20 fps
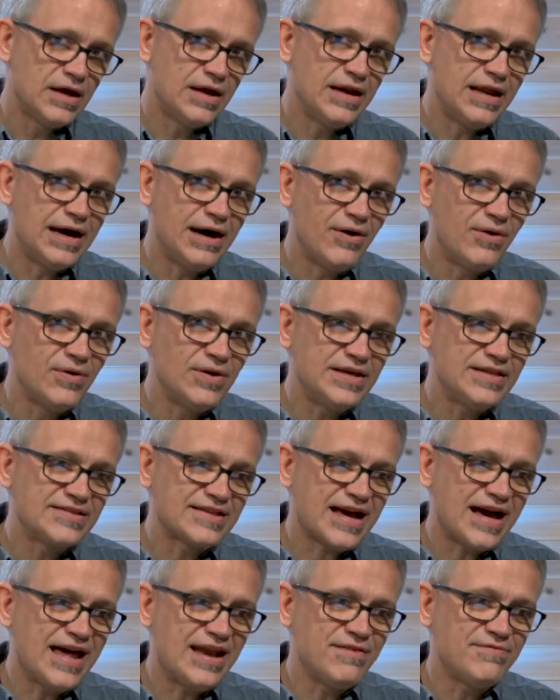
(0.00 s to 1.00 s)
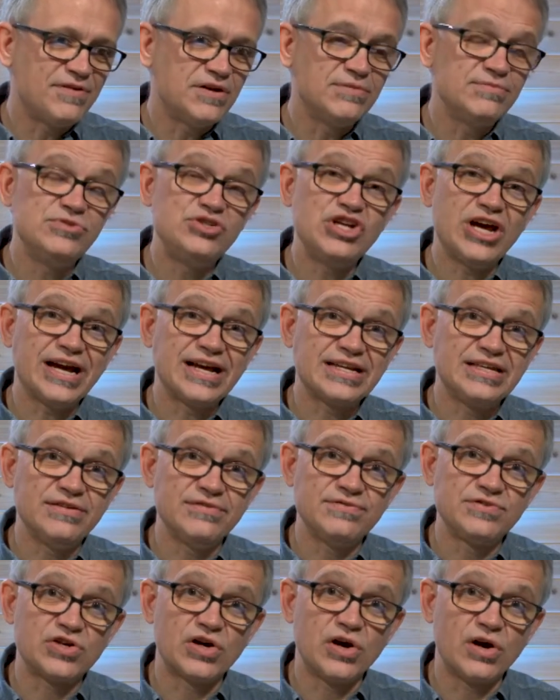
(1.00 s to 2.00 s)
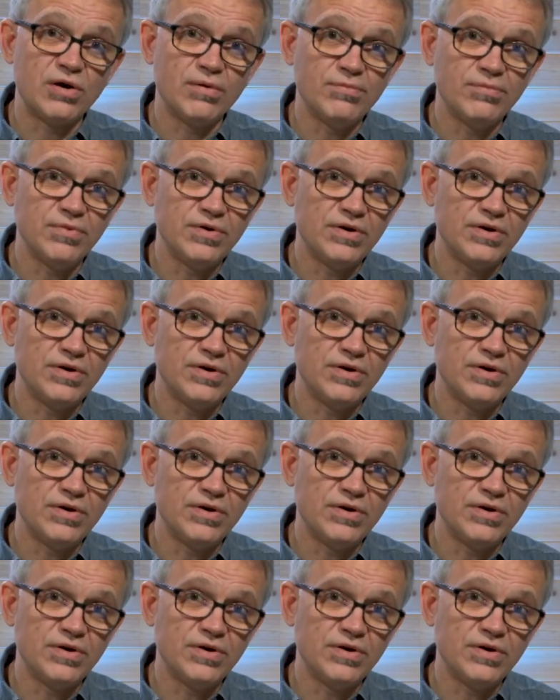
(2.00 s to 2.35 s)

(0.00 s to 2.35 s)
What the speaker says: Now, it's kind of an objective term.